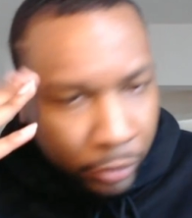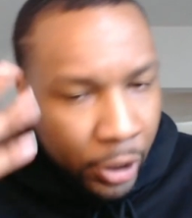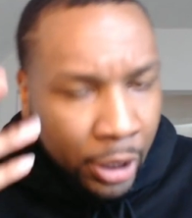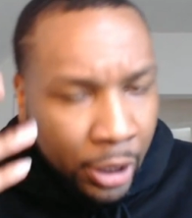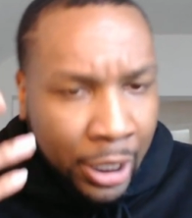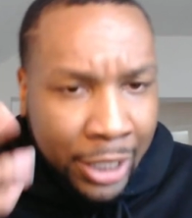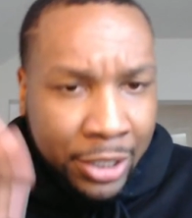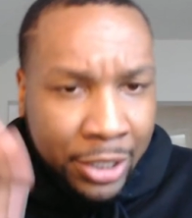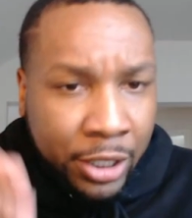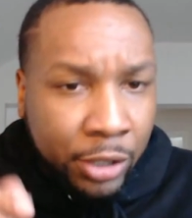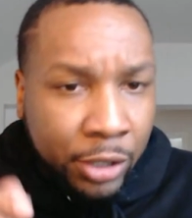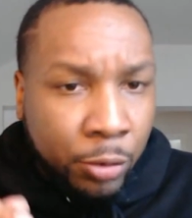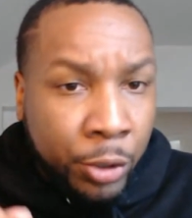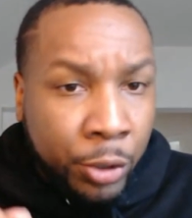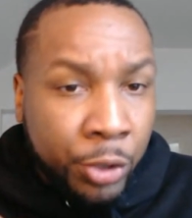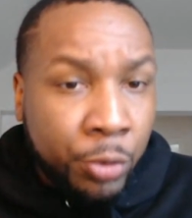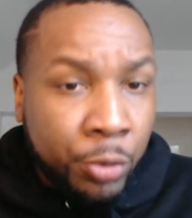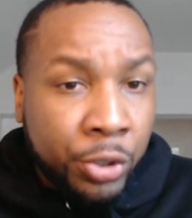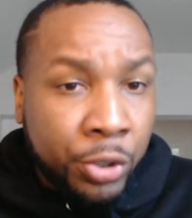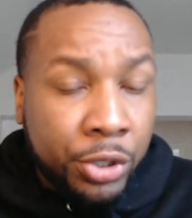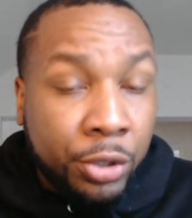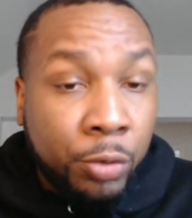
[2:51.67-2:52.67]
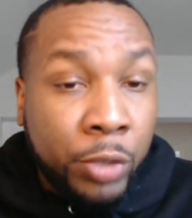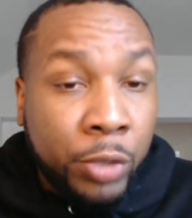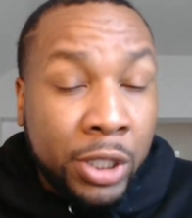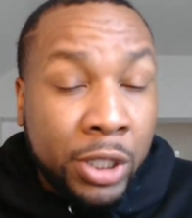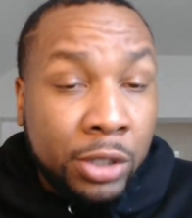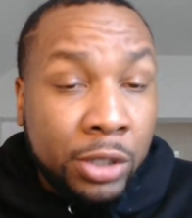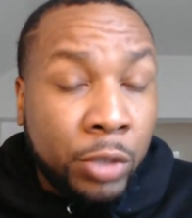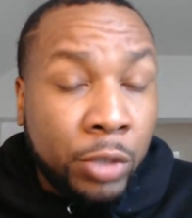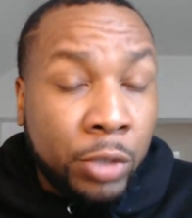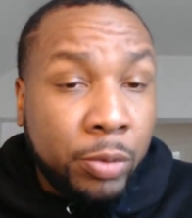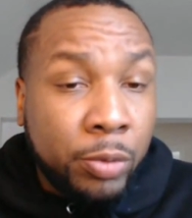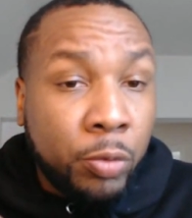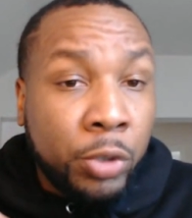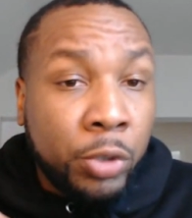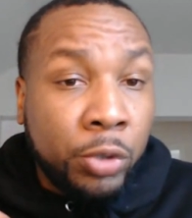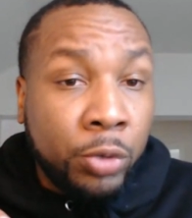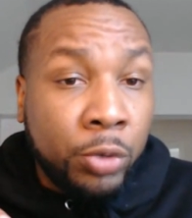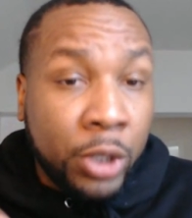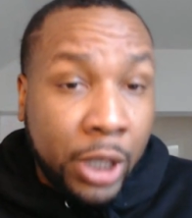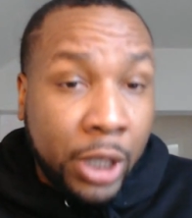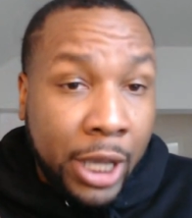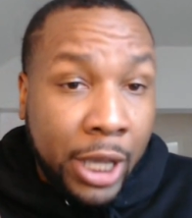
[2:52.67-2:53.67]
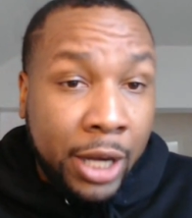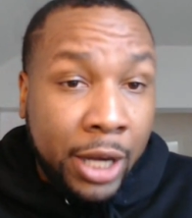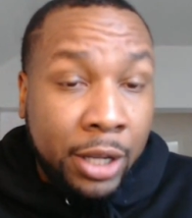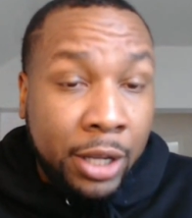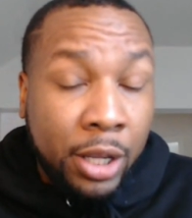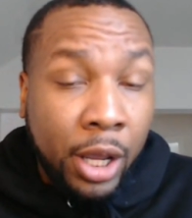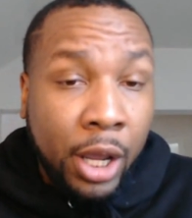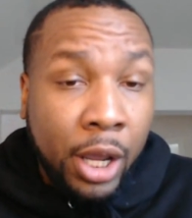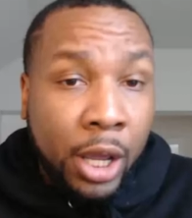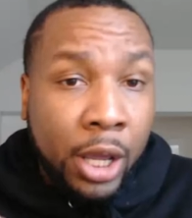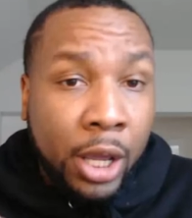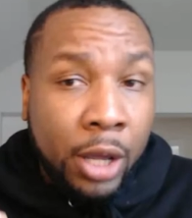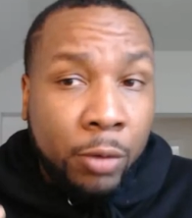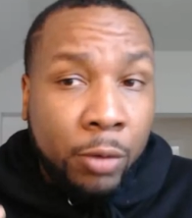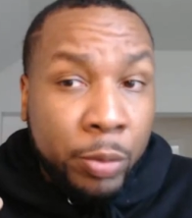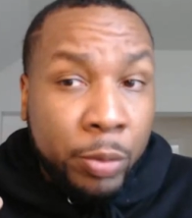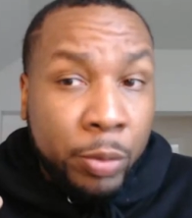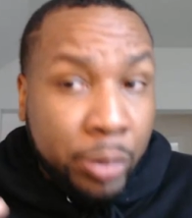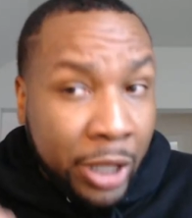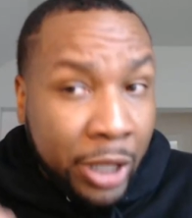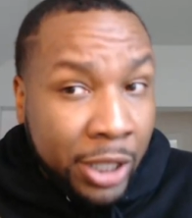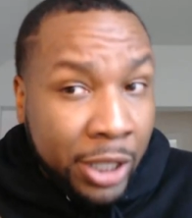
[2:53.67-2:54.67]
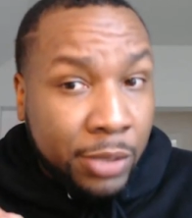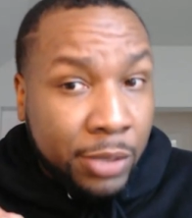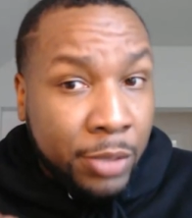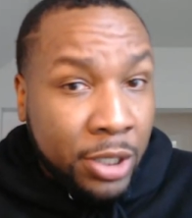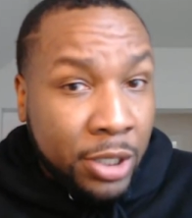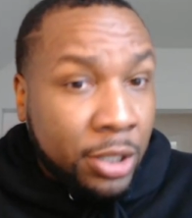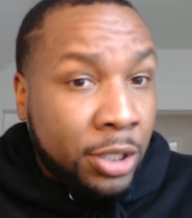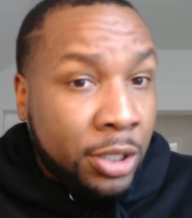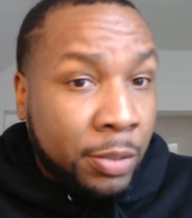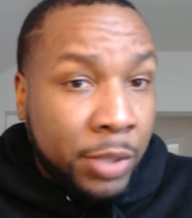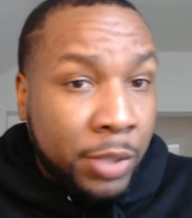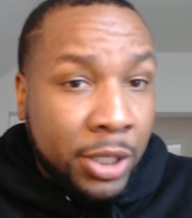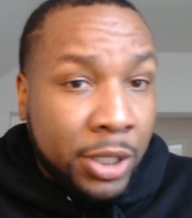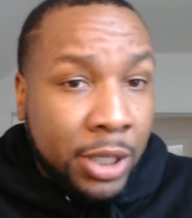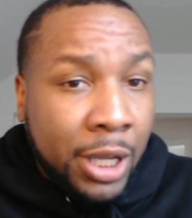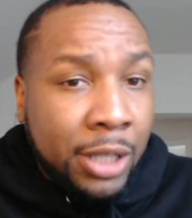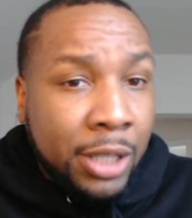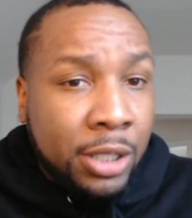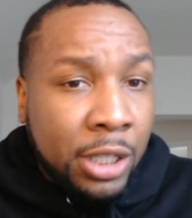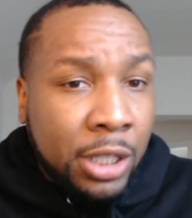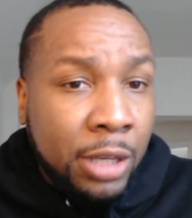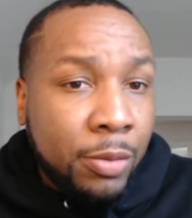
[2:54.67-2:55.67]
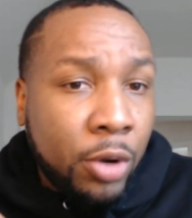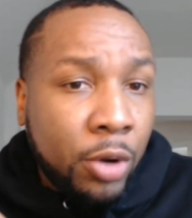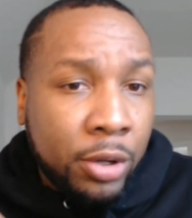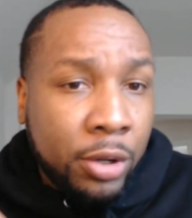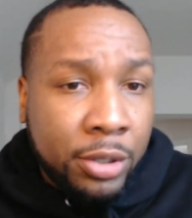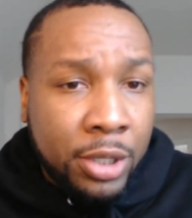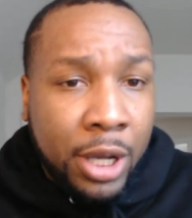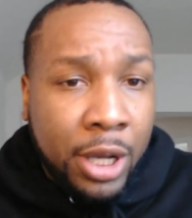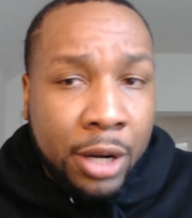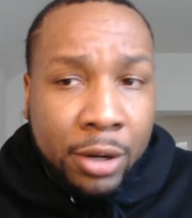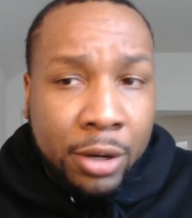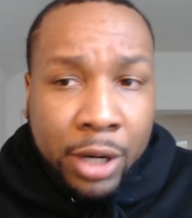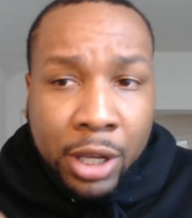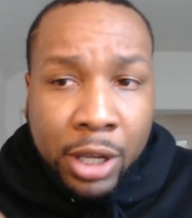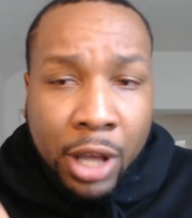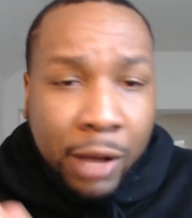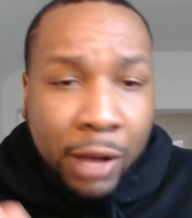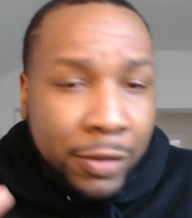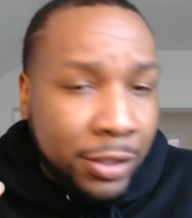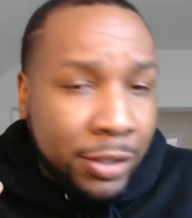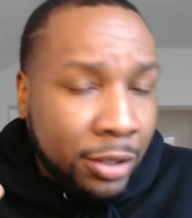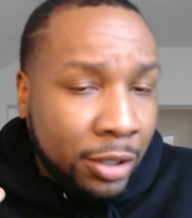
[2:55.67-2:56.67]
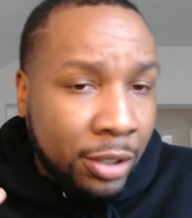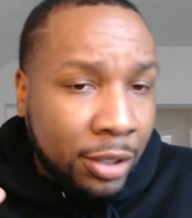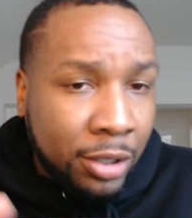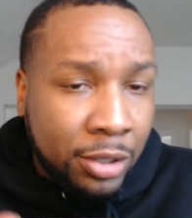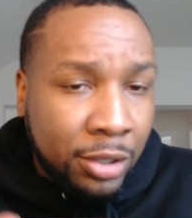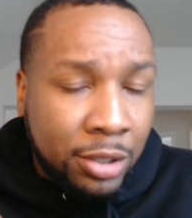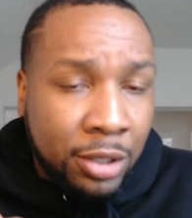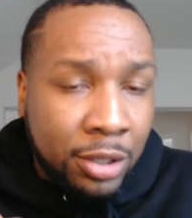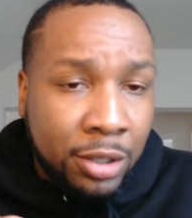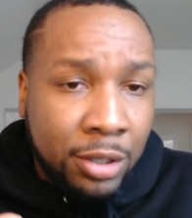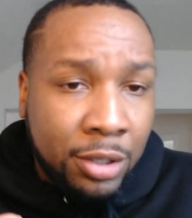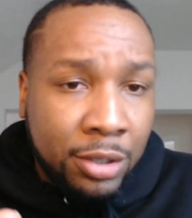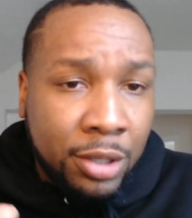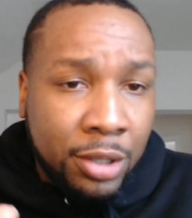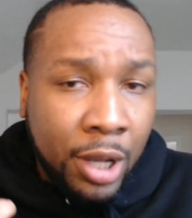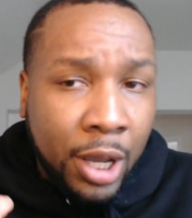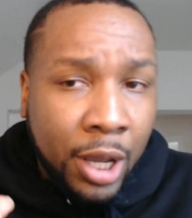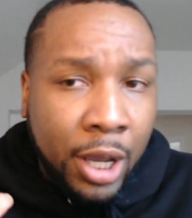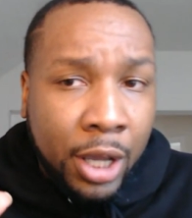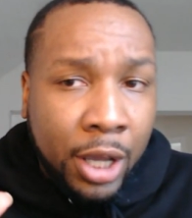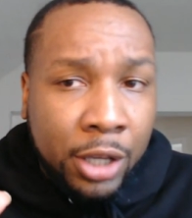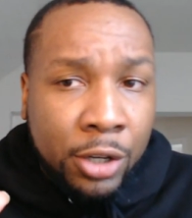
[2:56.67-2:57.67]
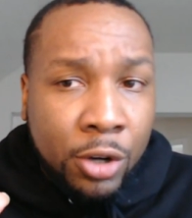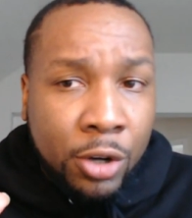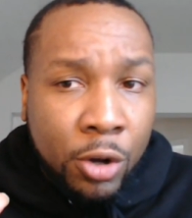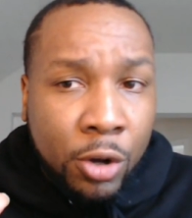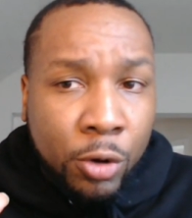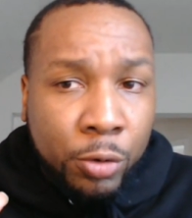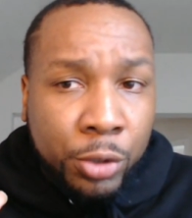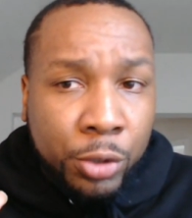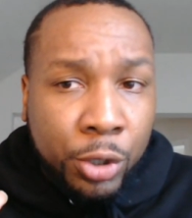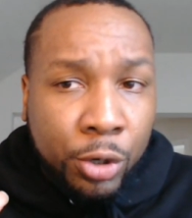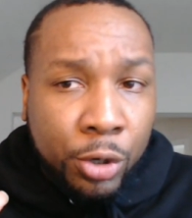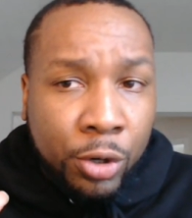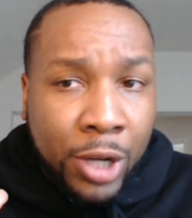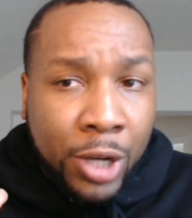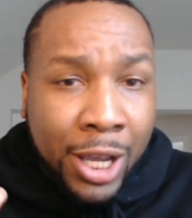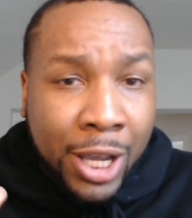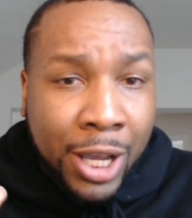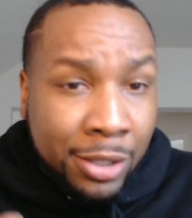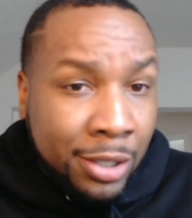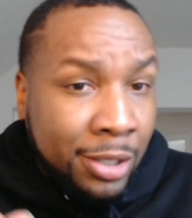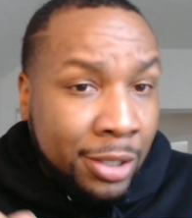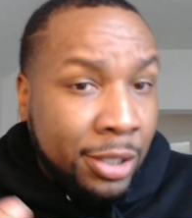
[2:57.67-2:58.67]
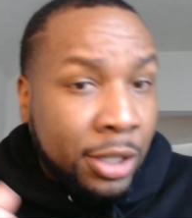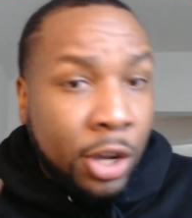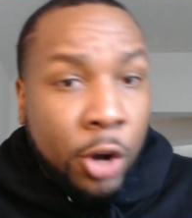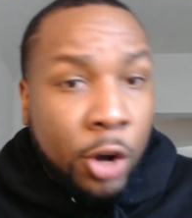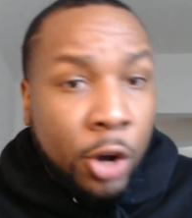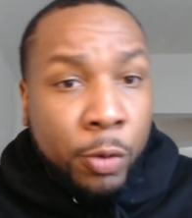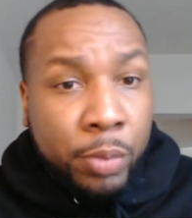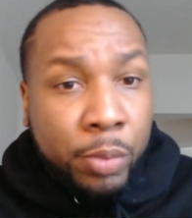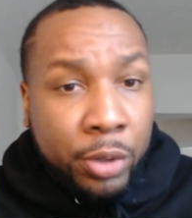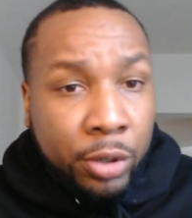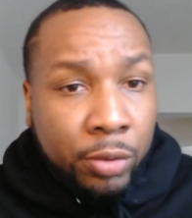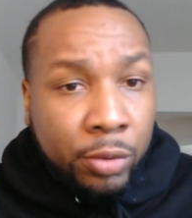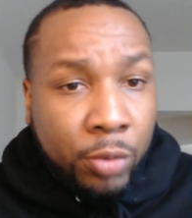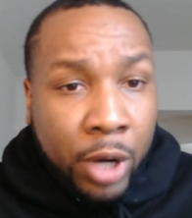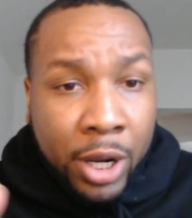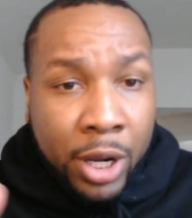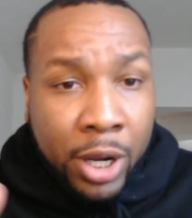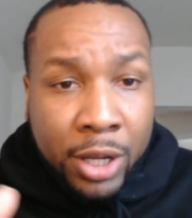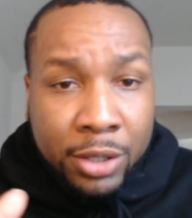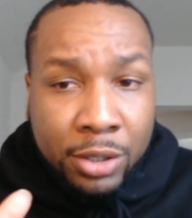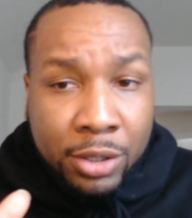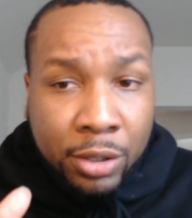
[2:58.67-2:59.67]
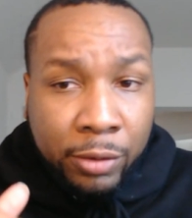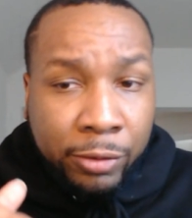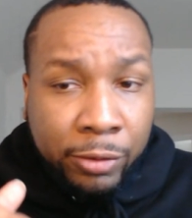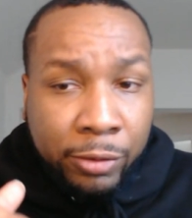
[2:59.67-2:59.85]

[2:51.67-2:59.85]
Like I said, Quinn Ewers still week to week, but when you look at it, we play this Mississippi State team on Saturday. Obviously, this is, you know, your SEC opener, right? It's the